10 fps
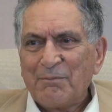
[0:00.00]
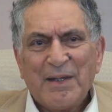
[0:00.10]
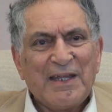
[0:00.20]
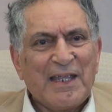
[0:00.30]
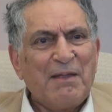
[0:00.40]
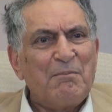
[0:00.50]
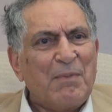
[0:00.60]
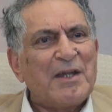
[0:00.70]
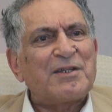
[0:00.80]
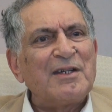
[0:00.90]
Being
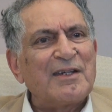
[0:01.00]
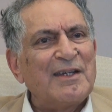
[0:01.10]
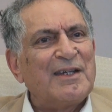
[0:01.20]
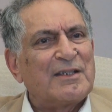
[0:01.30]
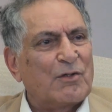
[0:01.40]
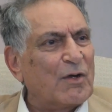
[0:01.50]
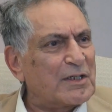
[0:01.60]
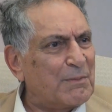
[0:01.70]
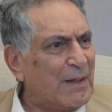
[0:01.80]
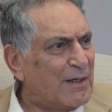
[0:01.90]
impatient in a short
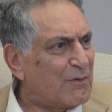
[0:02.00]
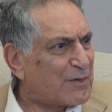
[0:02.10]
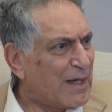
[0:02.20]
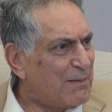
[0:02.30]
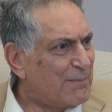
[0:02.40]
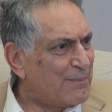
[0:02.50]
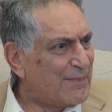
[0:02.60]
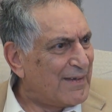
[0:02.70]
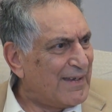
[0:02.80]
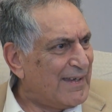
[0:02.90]
span of time,
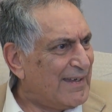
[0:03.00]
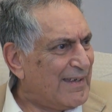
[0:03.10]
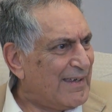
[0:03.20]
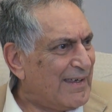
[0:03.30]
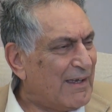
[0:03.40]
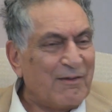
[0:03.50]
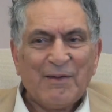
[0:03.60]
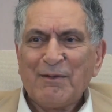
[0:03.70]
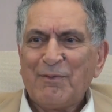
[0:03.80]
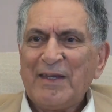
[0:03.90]

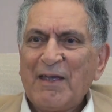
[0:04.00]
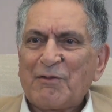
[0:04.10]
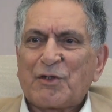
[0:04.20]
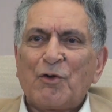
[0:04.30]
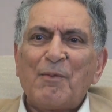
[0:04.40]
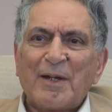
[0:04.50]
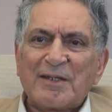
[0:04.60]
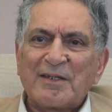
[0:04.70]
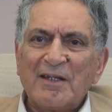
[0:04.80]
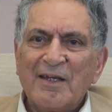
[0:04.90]
then we have so
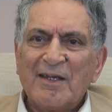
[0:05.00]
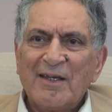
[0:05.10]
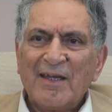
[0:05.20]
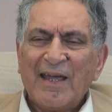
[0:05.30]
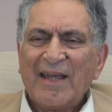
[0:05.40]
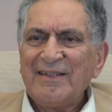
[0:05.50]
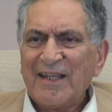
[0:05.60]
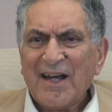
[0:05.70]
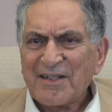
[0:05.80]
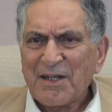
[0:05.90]
much, and
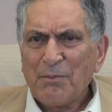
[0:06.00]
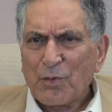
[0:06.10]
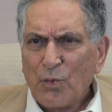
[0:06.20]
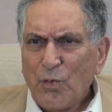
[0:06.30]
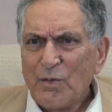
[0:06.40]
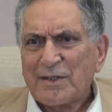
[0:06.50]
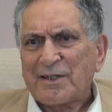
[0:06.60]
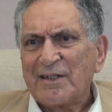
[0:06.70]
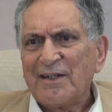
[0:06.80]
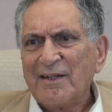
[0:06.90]
there are some rules.
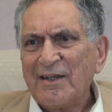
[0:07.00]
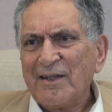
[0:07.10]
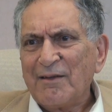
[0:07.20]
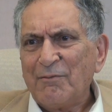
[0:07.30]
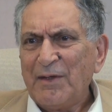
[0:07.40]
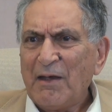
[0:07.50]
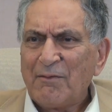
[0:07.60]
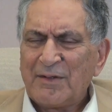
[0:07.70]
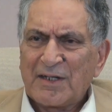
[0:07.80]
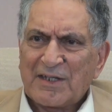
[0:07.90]
We are
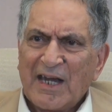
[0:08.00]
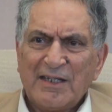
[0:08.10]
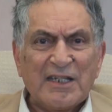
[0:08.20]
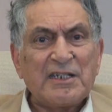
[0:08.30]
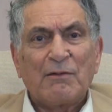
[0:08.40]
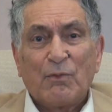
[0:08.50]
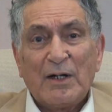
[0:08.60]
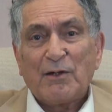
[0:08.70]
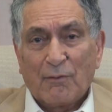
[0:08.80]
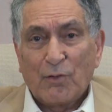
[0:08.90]
designed, this is a
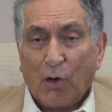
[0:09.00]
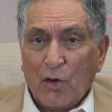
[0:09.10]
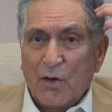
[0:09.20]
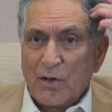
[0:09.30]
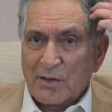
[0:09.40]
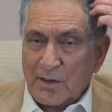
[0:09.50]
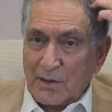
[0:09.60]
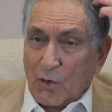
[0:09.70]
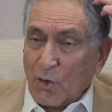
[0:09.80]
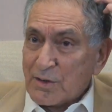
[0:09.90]
world of law,
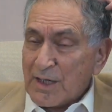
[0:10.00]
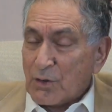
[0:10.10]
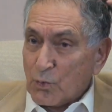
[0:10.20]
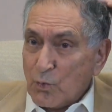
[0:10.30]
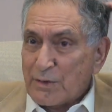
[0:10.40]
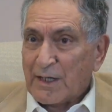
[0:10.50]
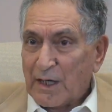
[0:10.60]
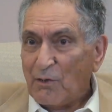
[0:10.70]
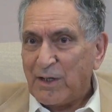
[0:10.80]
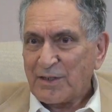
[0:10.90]
laws and rules and
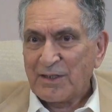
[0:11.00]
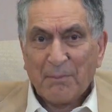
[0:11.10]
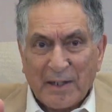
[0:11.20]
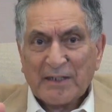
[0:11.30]
regulations, the